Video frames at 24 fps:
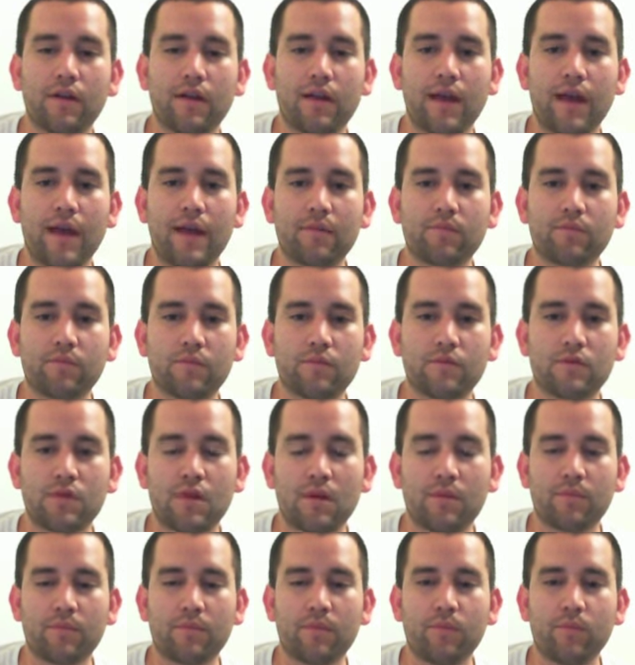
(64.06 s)
during the game.
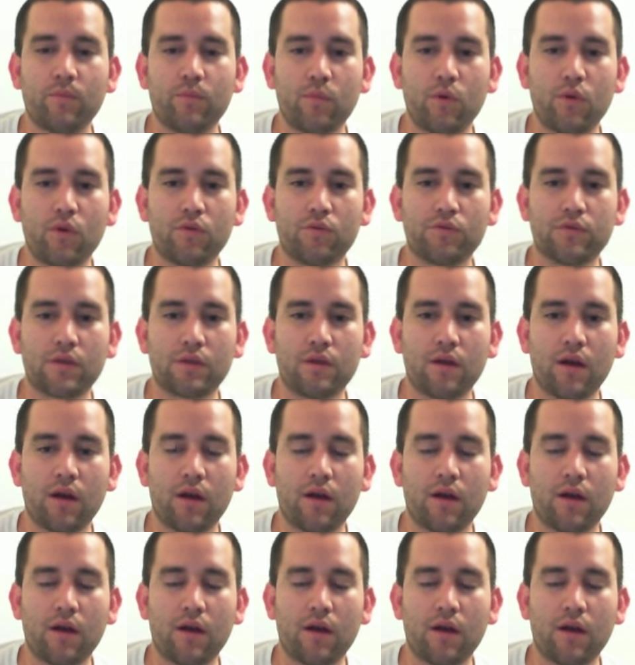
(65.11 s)
Some moves